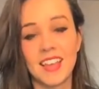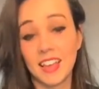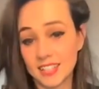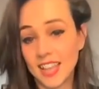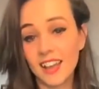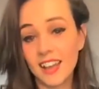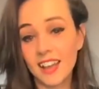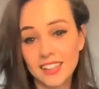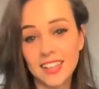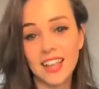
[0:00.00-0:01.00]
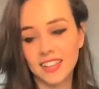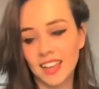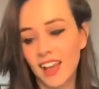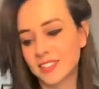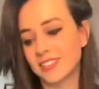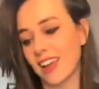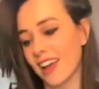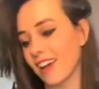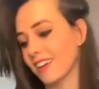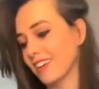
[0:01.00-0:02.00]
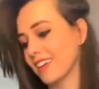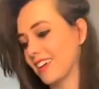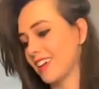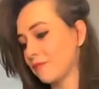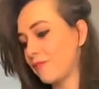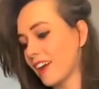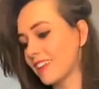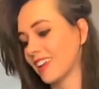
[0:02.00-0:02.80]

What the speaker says: Exactly. Yeah. In fact,